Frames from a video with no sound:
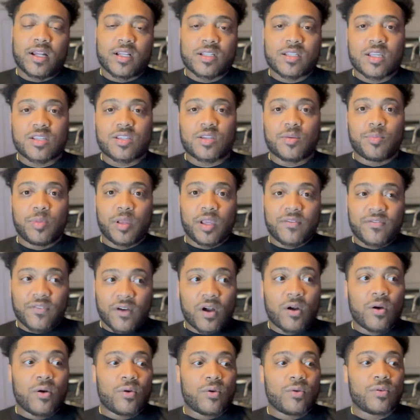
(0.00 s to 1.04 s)
It's such a big
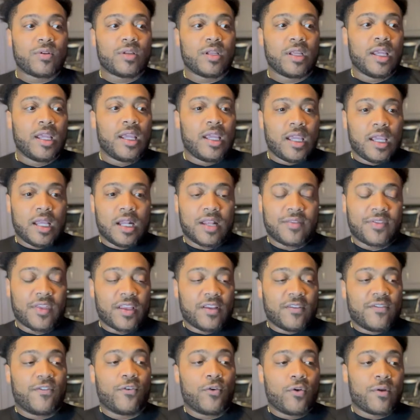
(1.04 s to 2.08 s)
phone, and I think
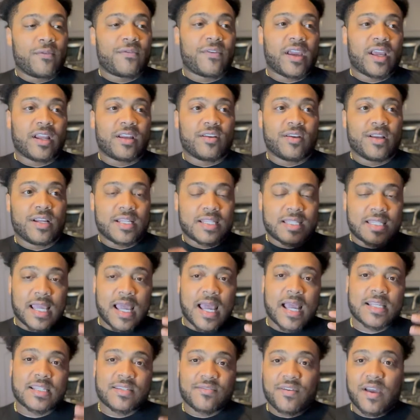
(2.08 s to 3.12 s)
the form factor and the
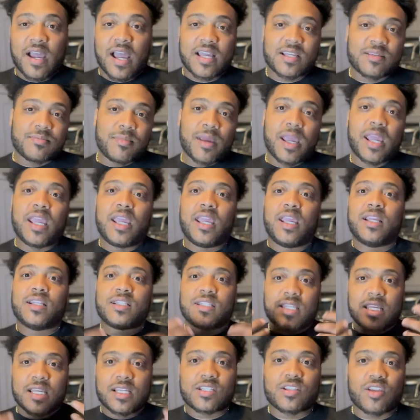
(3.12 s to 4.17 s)
size of how it's made
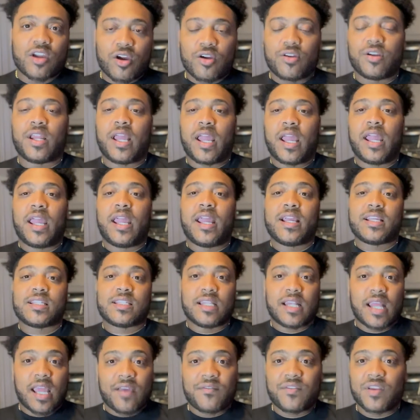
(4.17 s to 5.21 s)
tends to hurt the hands,
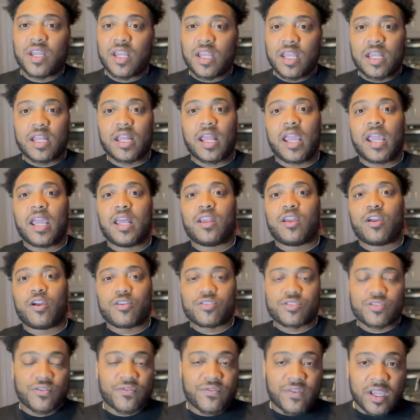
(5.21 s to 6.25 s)
and having it in hand, it
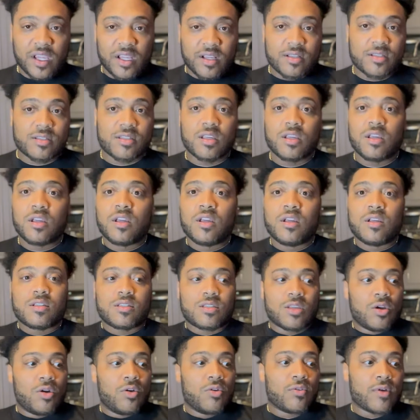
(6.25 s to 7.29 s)
hurts your fingers.
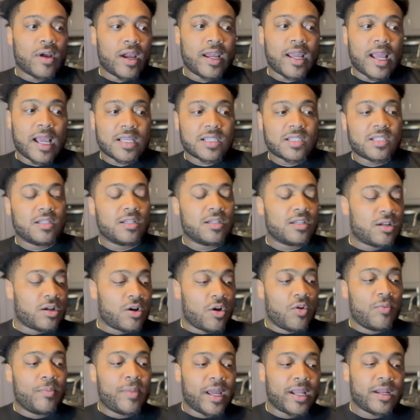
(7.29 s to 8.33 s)
So, right, I still
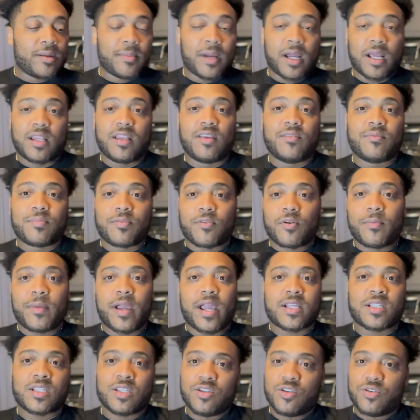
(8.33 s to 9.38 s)
go back to my 11 Pro
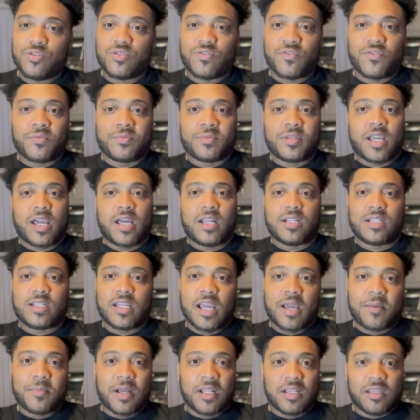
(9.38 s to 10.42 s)
Max and use it from time to
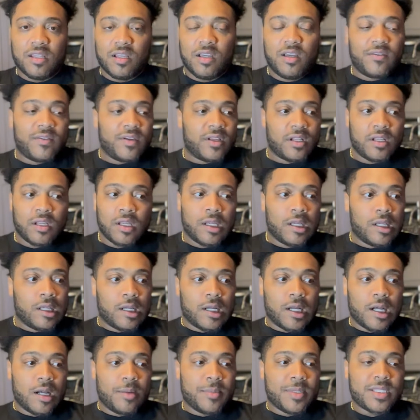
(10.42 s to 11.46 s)
time. I love it.
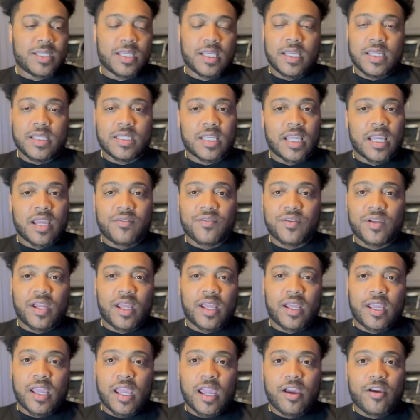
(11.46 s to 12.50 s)
It's an easy
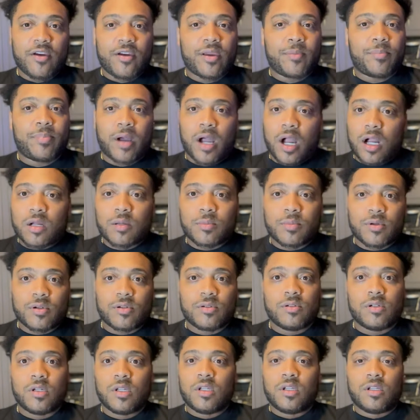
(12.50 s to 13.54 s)
everyday carry,
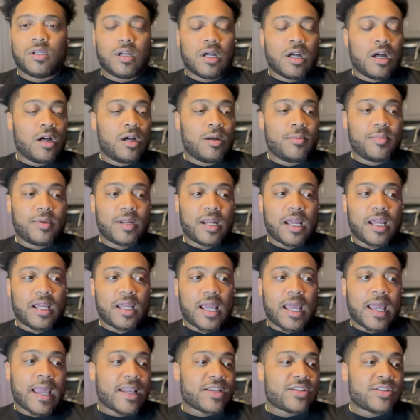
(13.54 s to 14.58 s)
pocketable, but
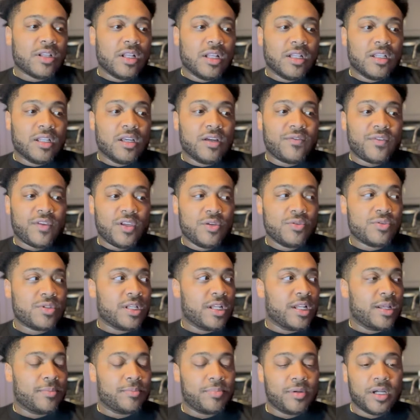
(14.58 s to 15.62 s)
I actually love using
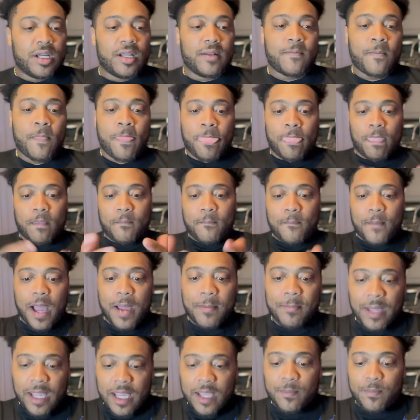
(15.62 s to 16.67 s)
it. But my
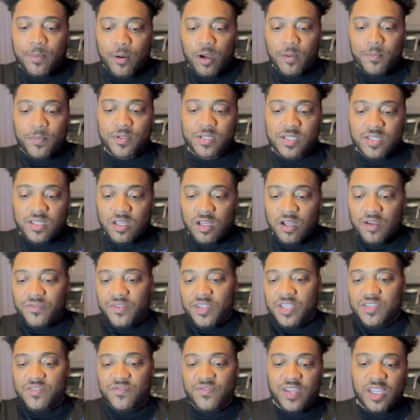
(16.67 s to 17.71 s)
main purpose of
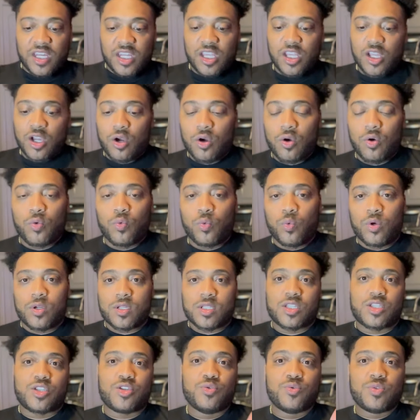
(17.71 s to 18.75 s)
this video
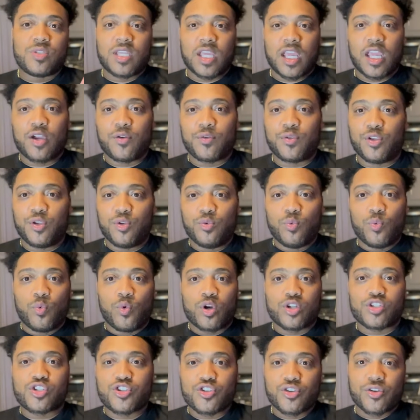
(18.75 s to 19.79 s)
was to tell you
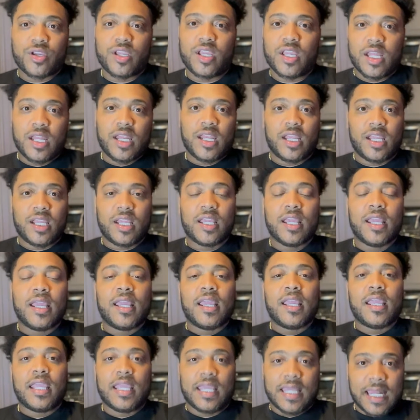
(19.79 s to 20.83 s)
what you're getting
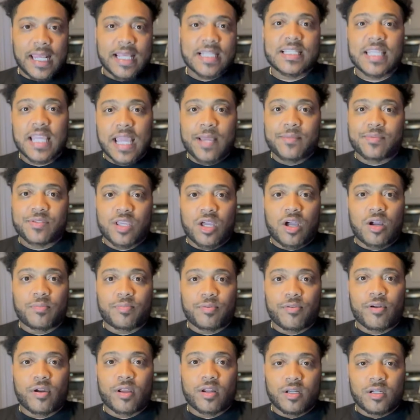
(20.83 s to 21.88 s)
in a Samsung
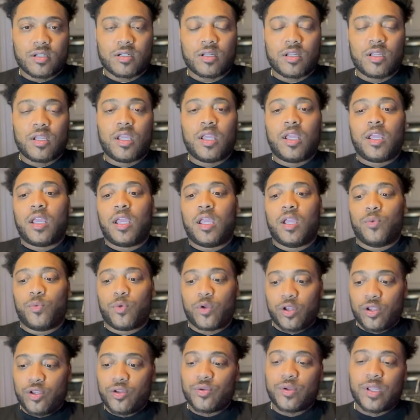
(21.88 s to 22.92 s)
product and
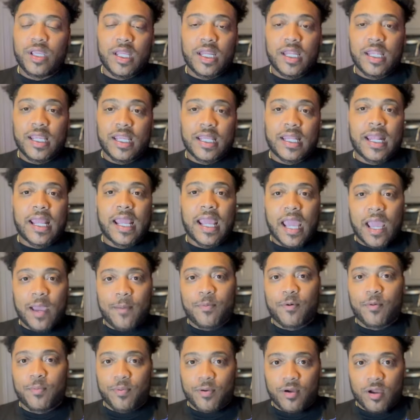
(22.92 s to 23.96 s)
what are you getting in an
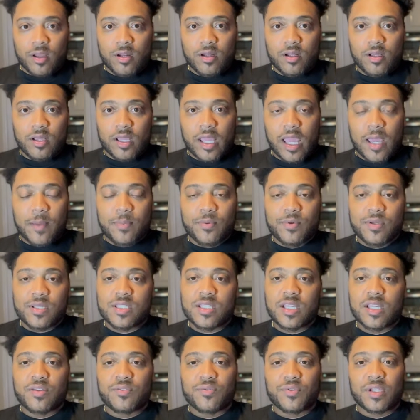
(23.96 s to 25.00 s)
Apple product. Apple is
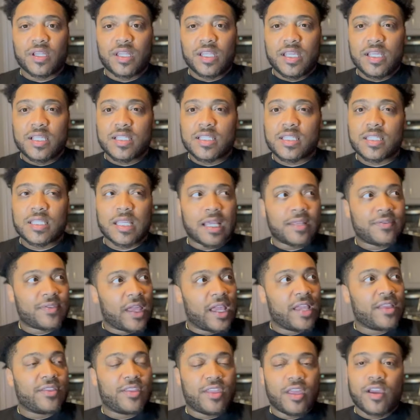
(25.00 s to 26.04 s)
set to release, I
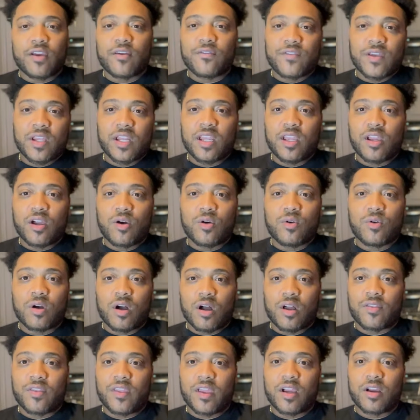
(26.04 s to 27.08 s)
think, their video
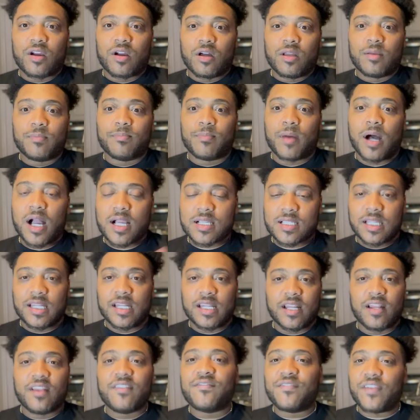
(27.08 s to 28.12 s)
or their unboxing
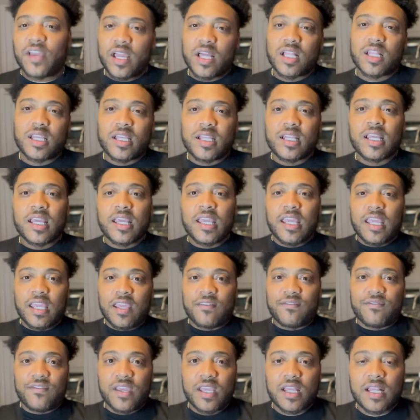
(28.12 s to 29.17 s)
and unveiling
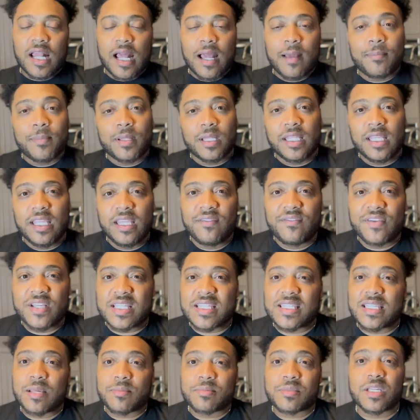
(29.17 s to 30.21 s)
event, I believe, is
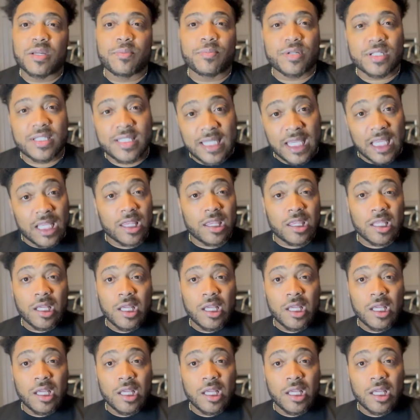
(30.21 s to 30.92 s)
September 10th.